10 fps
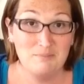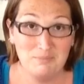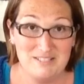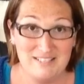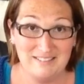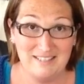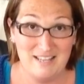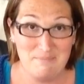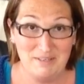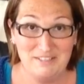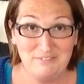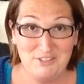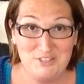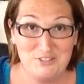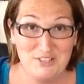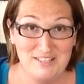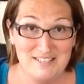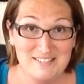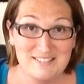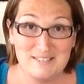Please hit the like button if you enjoyed
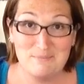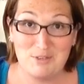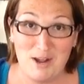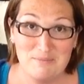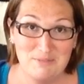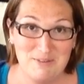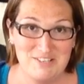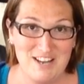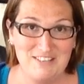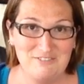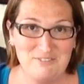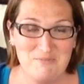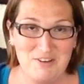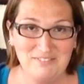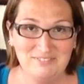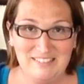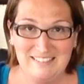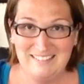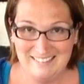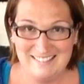this and subscribe to my channel for more.
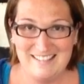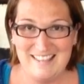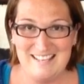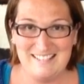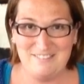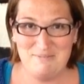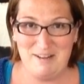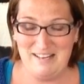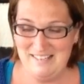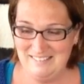Thanks everybody!